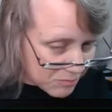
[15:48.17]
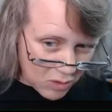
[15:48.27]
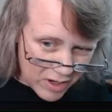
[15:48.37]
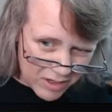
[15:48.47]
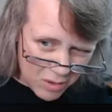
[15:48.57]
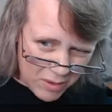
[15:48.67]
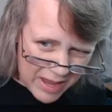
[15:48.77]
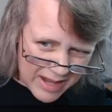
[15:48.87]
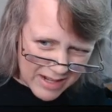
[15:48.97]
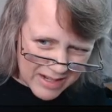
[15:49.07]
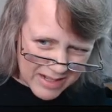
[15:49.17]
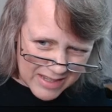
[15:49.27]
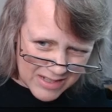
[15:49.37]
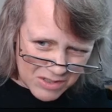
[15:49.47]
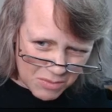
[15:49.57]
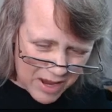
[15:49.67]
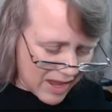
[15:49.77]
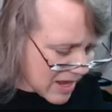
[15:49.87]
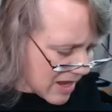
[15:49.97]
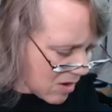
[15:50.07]
want to go at it this
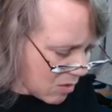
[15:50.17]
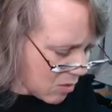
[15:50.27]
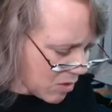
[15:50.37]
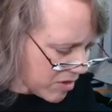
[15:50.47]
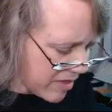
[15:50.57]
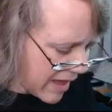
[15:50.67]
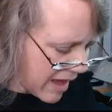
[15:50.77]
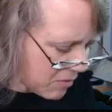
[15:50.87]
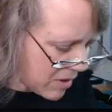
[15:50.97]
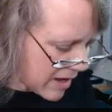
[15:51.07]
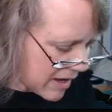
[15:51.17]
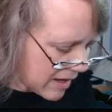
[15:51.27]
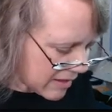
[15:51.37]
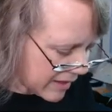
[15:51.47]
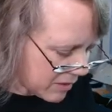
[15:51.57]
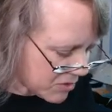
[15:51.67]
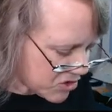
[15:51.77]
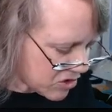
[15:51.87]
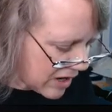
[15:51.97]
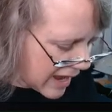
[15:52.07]
way or that way like
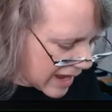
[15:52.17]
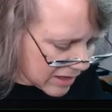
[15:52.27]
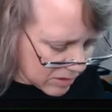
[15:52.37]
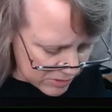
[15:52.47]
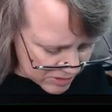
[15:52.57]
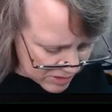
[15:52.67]
which angle is